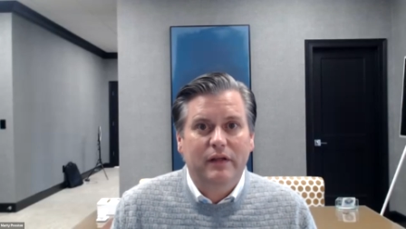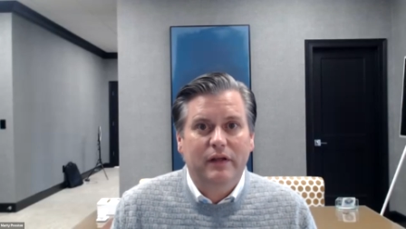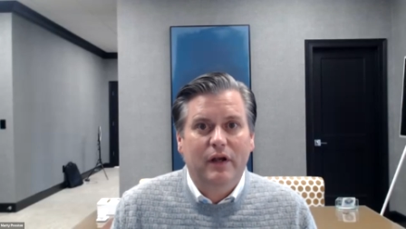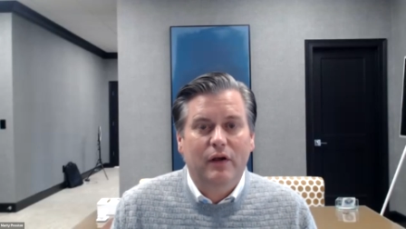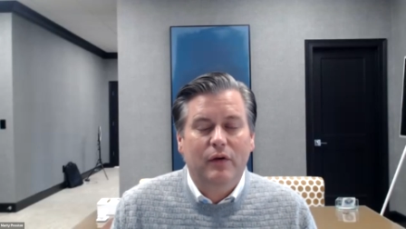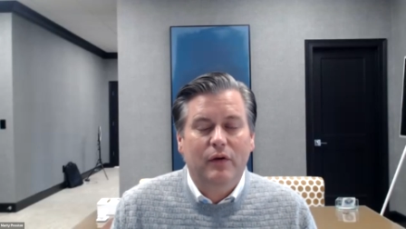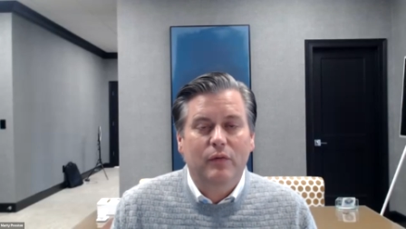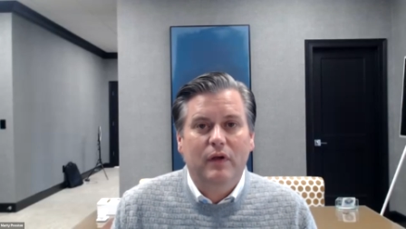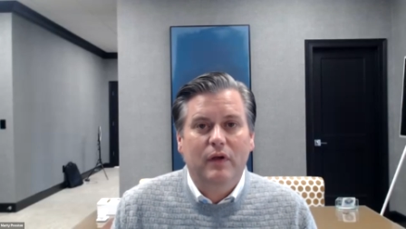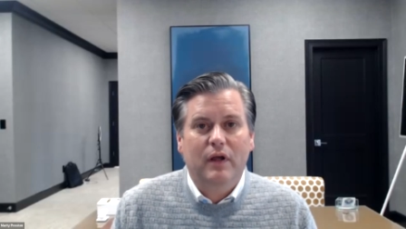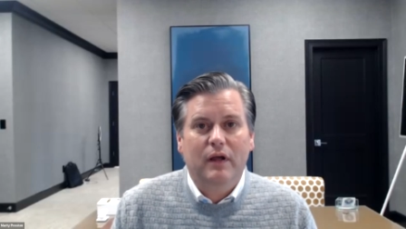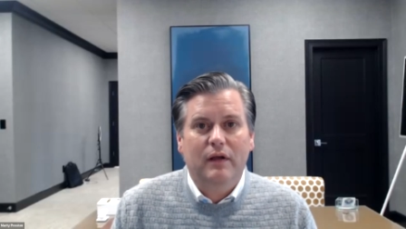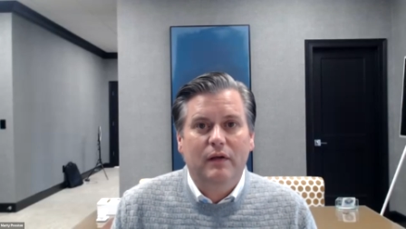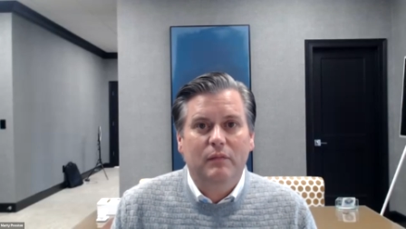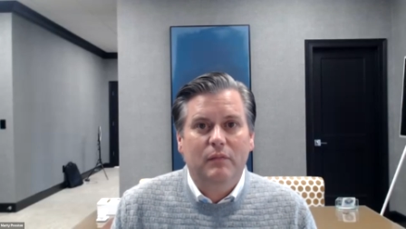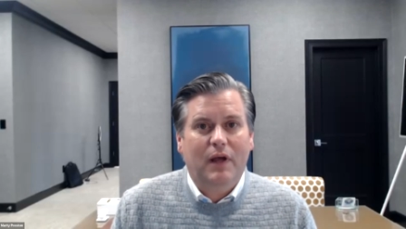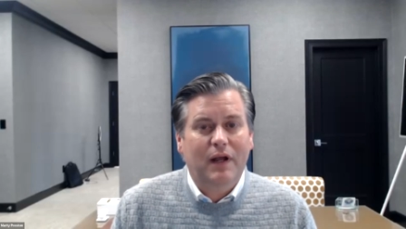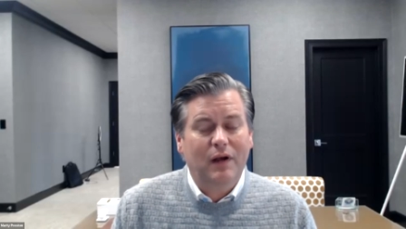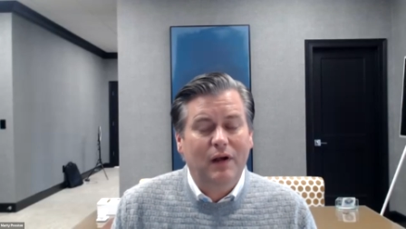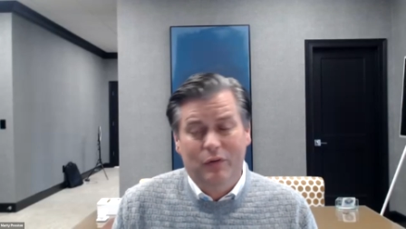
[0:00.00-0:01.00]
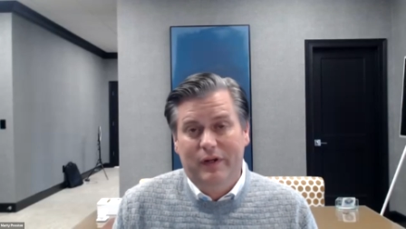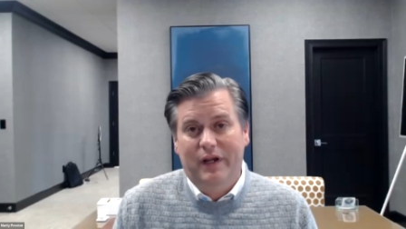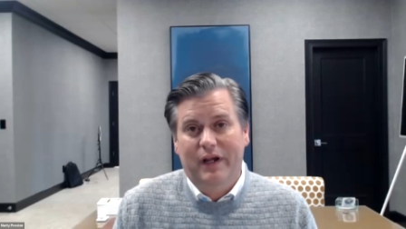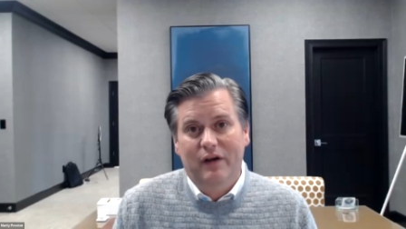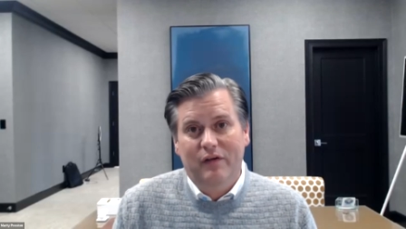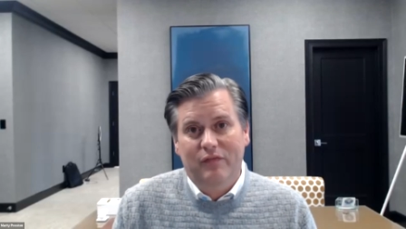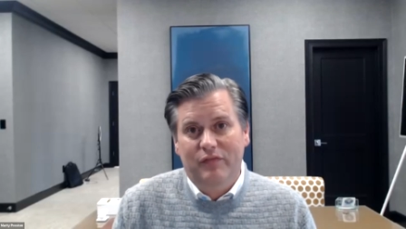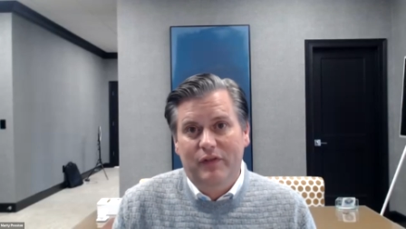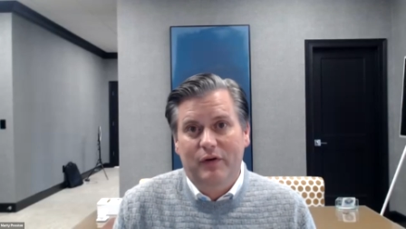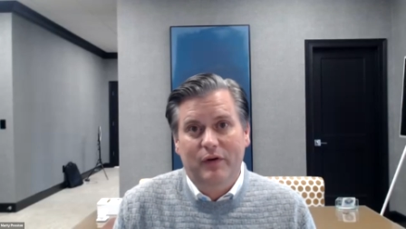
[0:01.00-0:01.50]
You know, uh, I don't
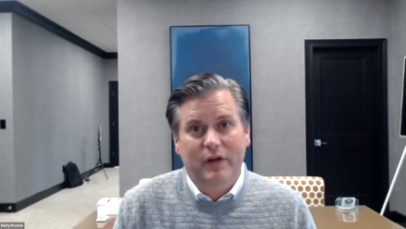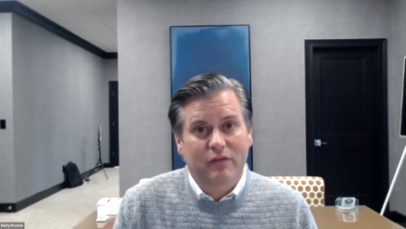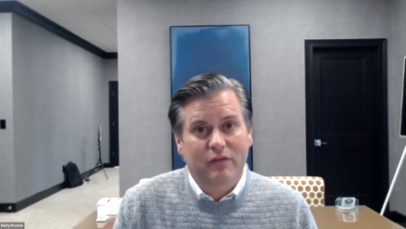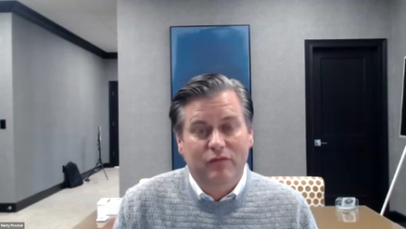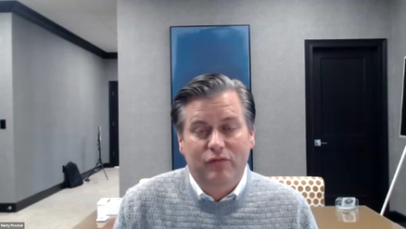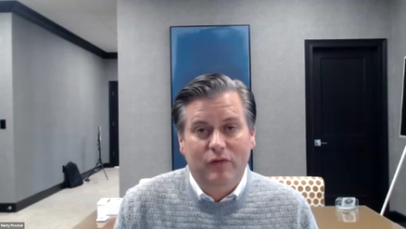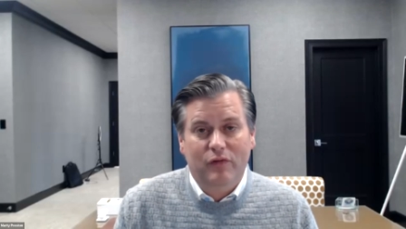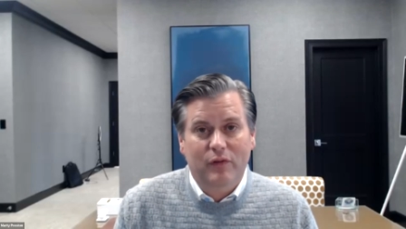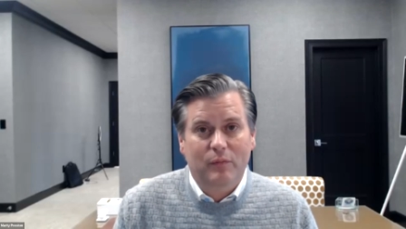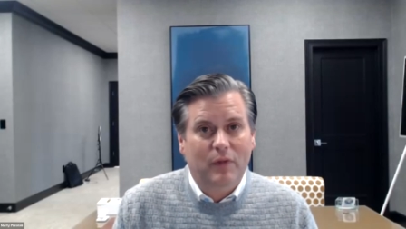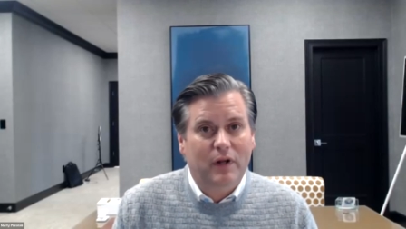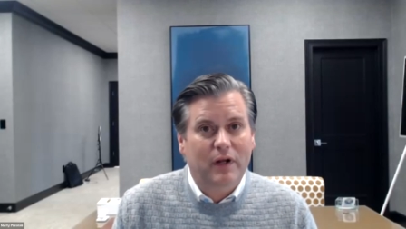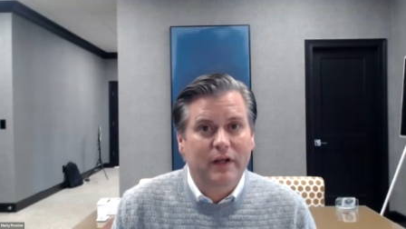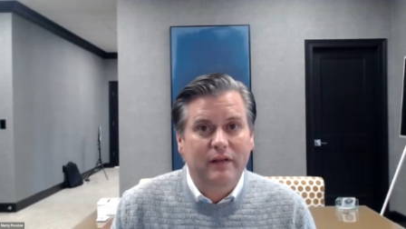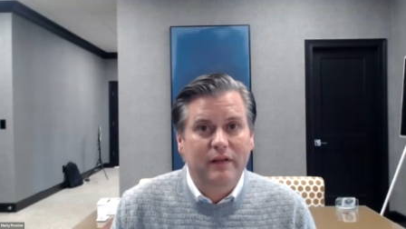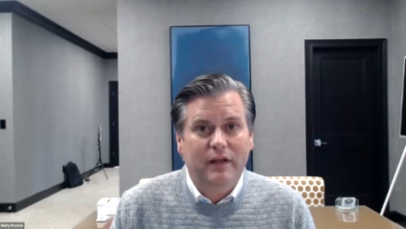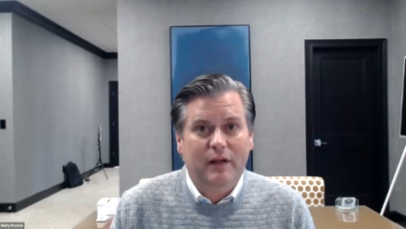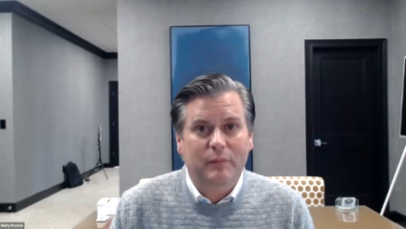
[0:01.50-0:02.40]
care if they're in it for the money.